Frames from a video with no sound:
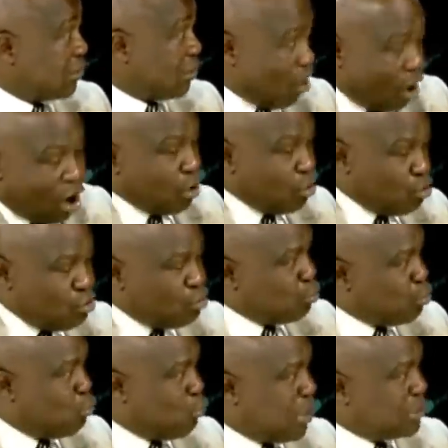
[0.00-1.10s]
Call who
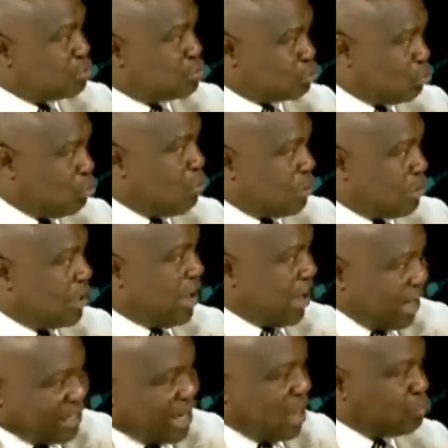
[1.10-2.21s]
you want to talk,
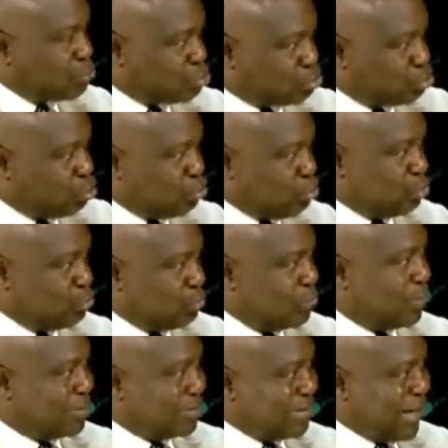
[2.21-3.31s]
and I will show you
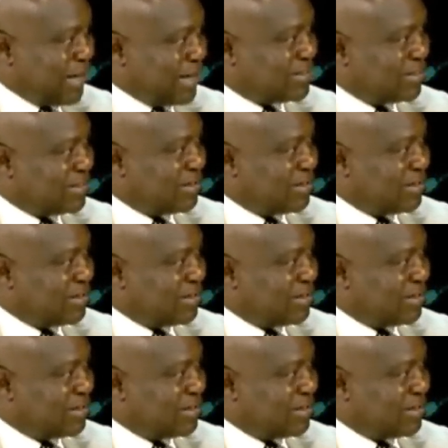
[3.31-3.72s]
that